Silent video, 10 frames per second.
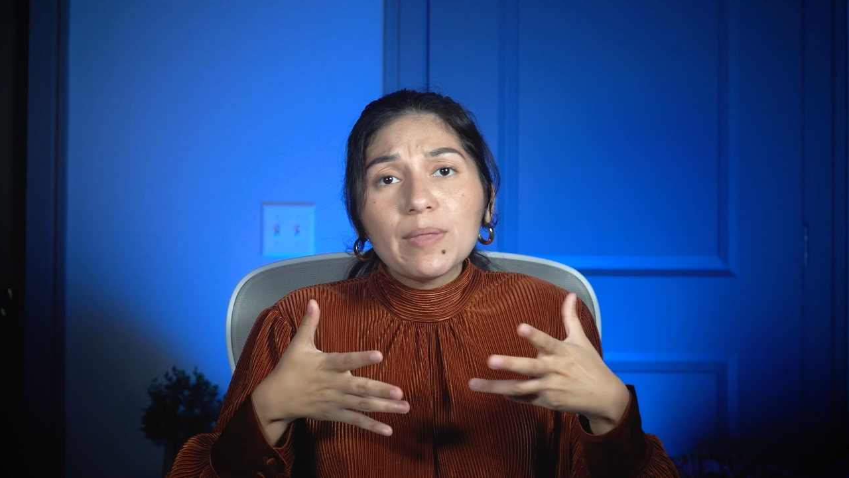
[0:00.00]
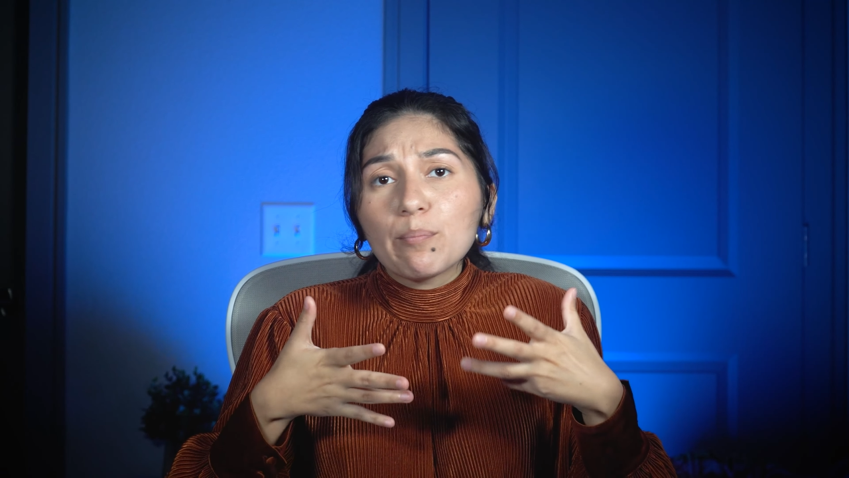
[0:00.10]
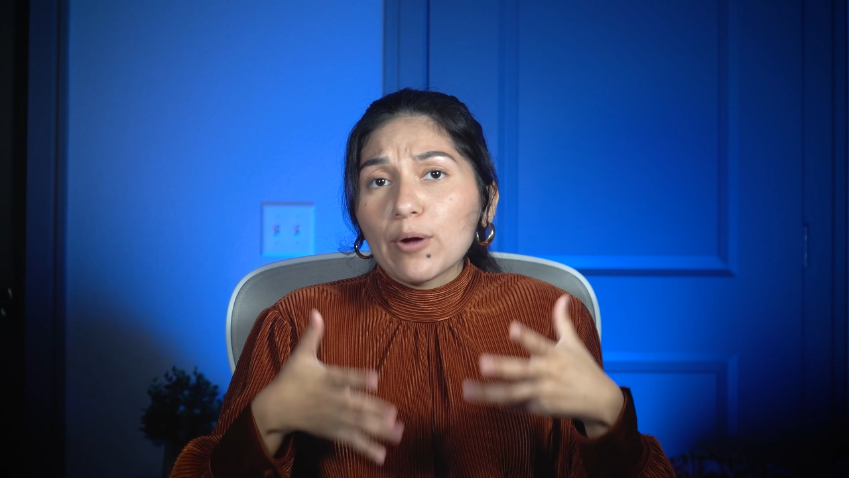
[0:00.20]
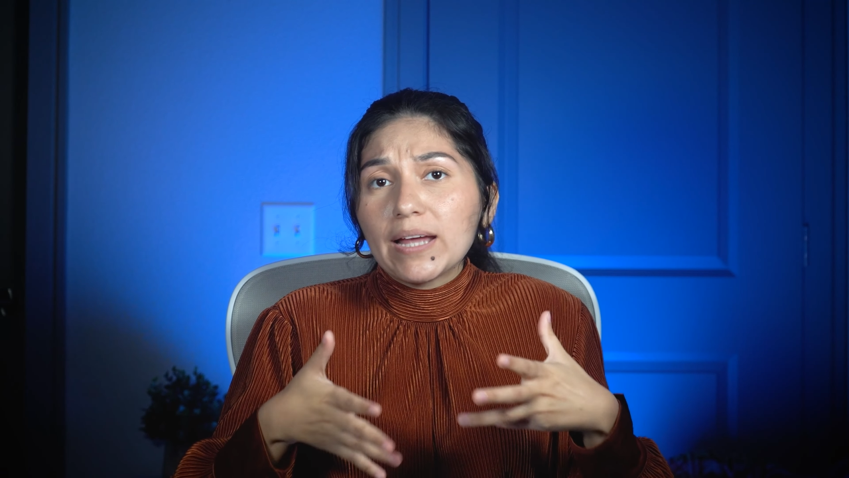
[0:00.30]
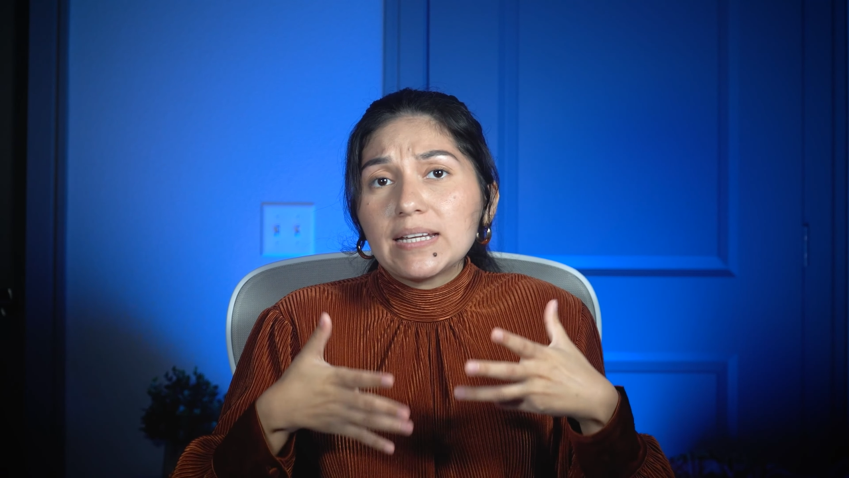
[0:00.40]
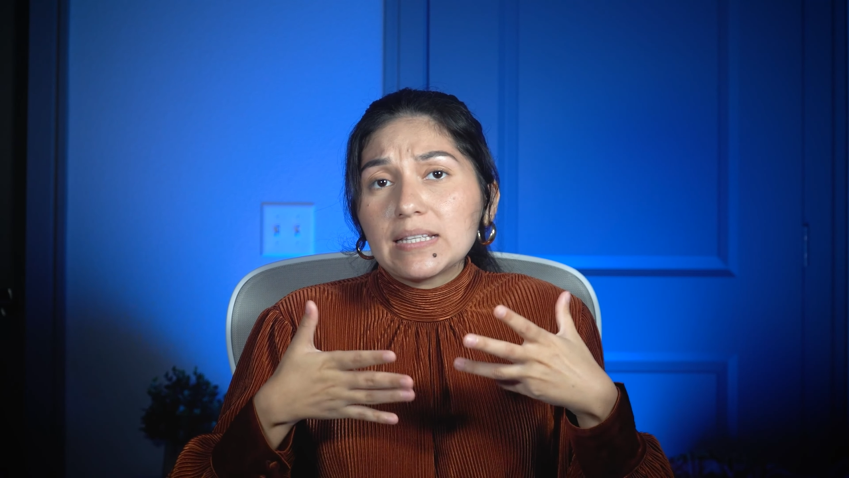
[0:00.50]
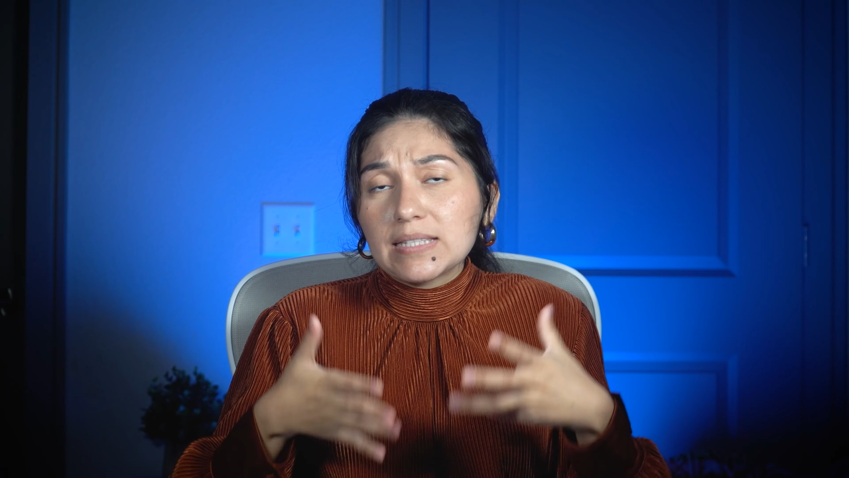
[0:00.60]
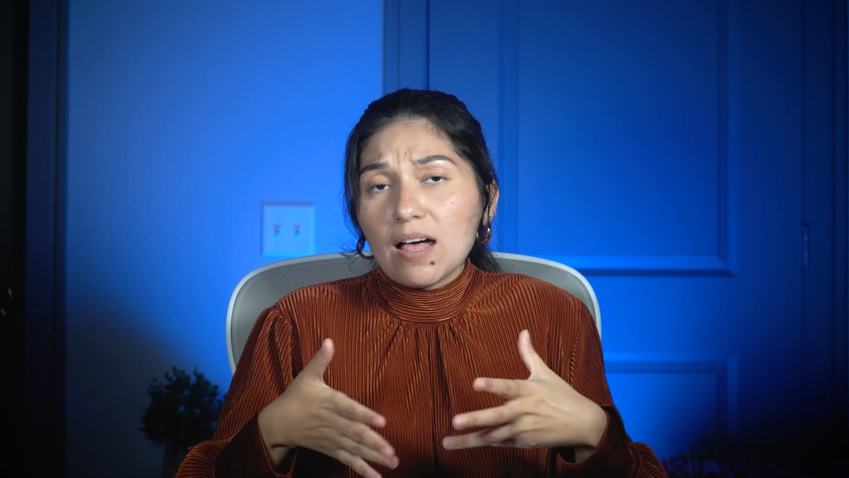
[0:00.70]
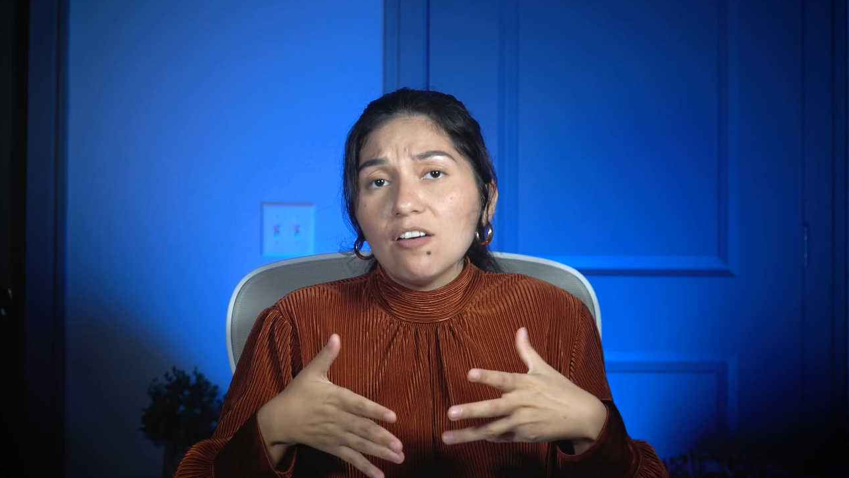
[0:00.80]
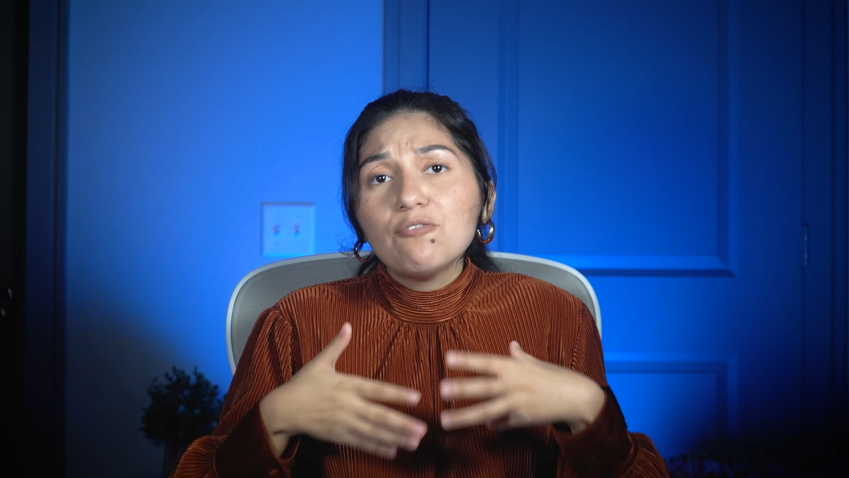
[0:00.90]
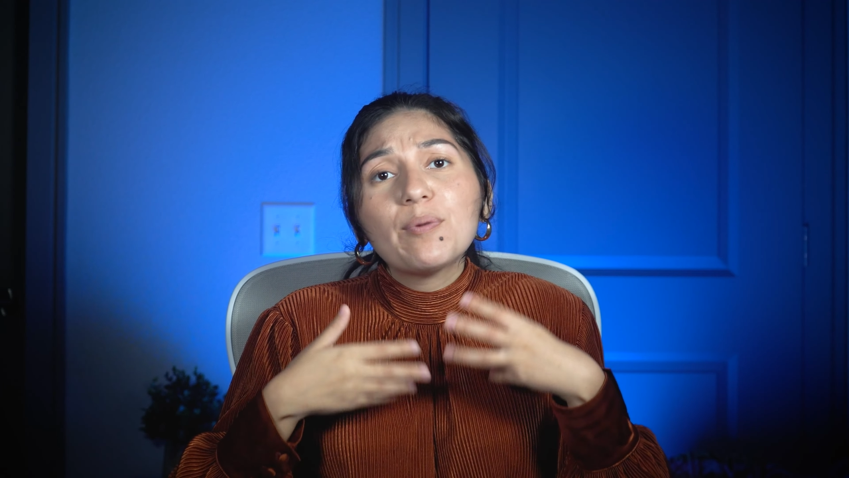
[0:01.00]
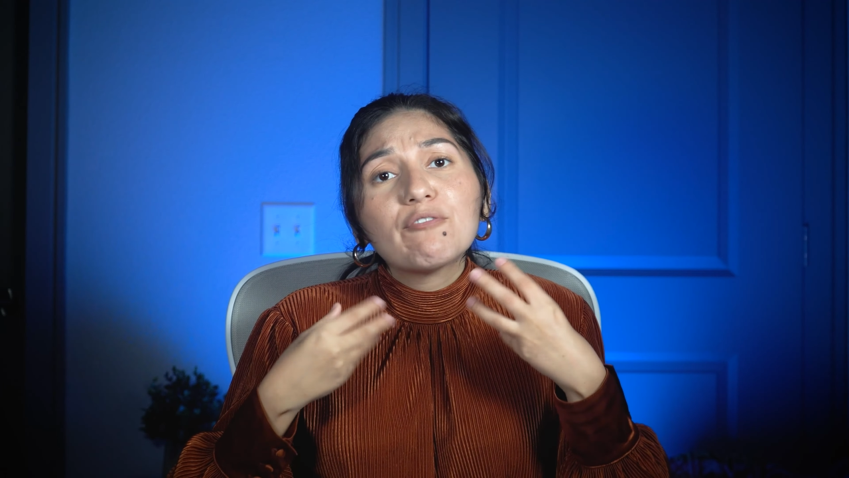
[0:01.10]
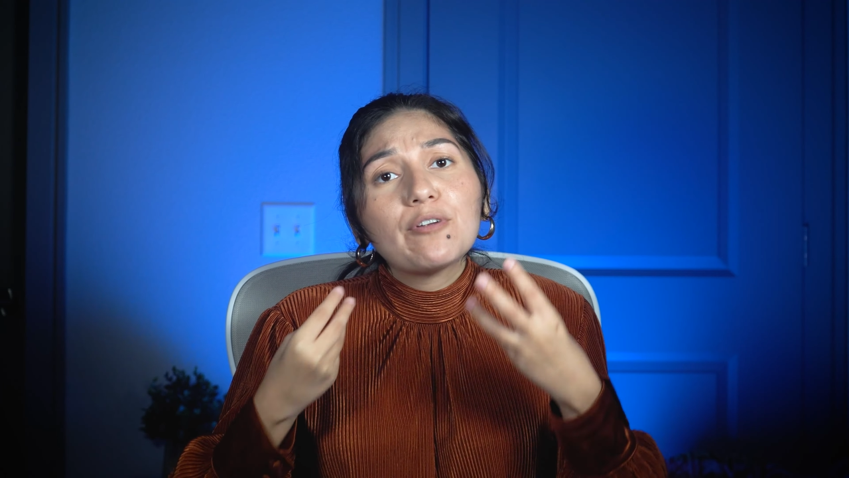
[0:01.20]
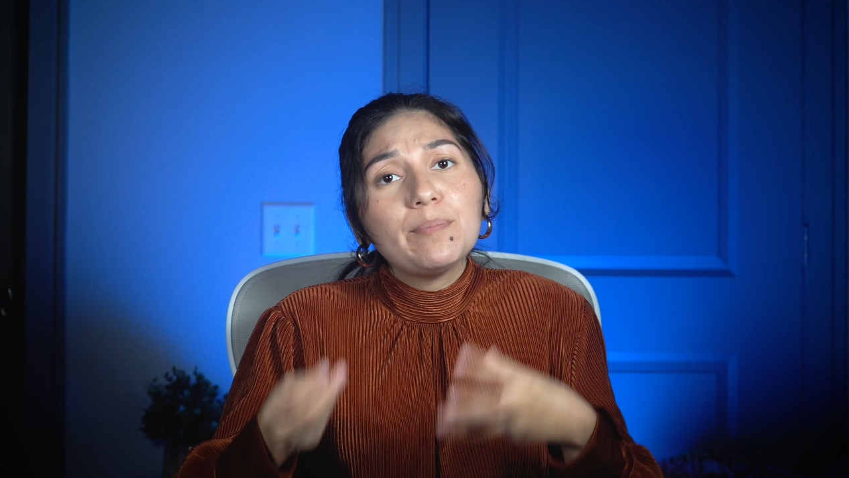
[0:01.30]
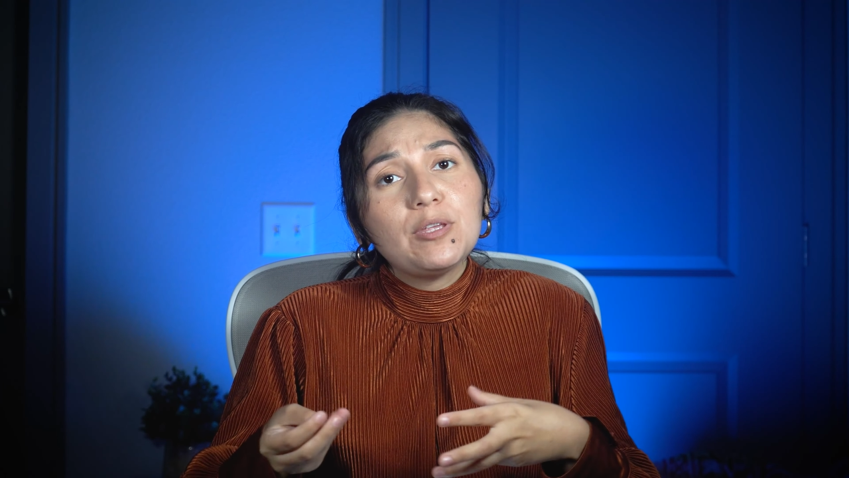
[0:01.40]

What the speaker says: brand itself, but from